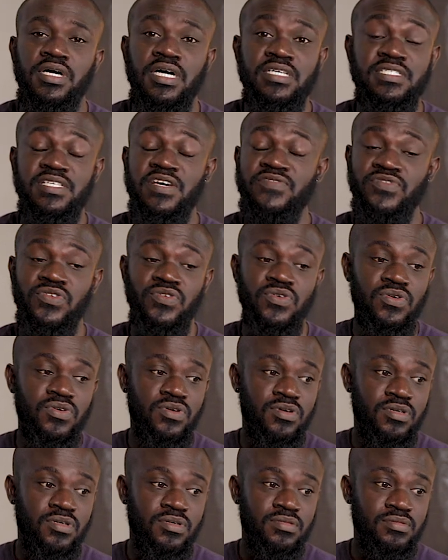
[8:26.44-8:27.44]
Several
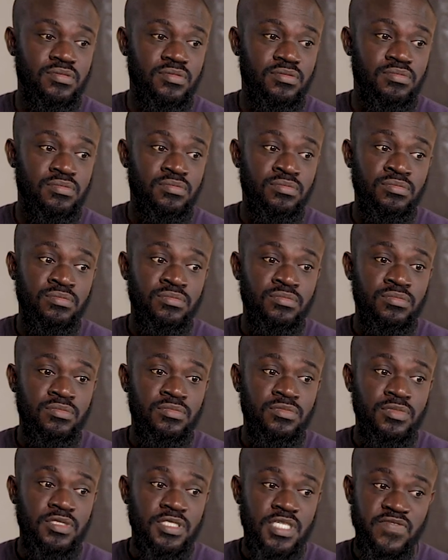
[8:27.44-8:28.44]

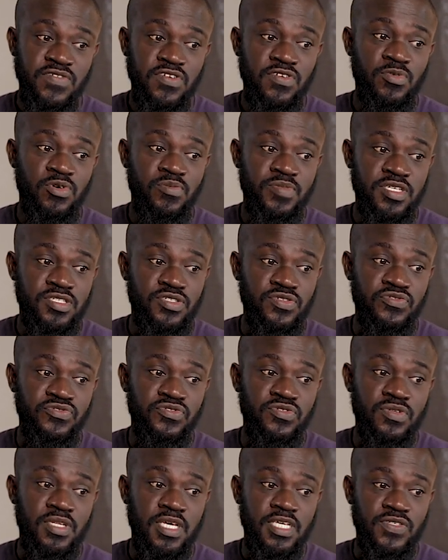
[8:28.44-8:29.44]
moments you
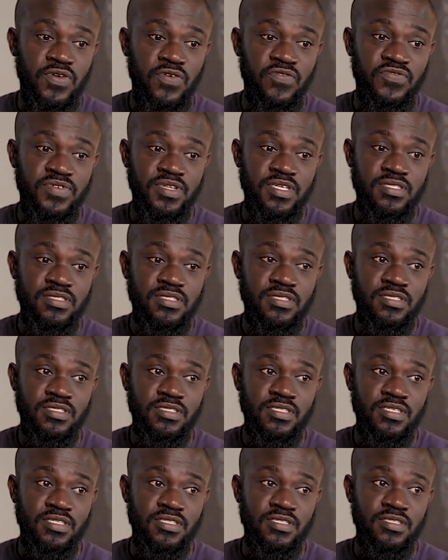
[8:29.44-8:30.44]
feel less
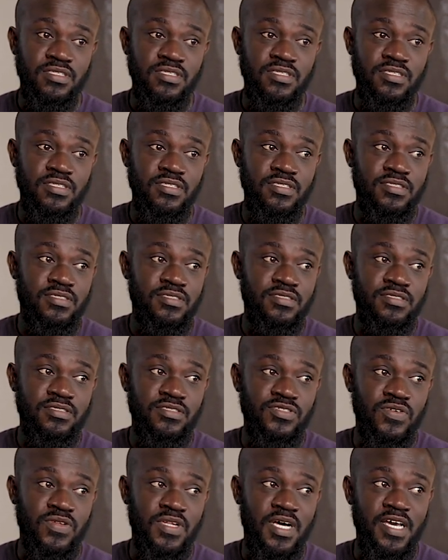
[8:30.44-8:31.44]
confident in
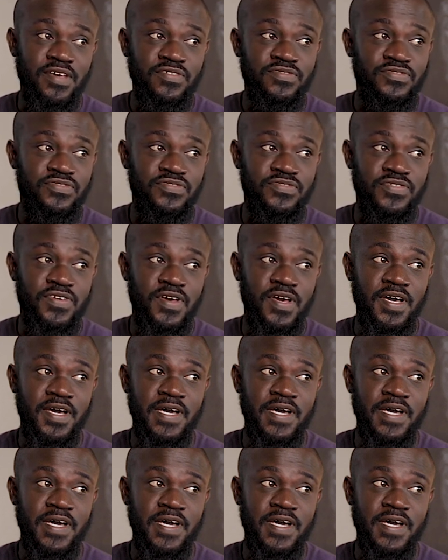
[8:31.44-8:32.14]
your life.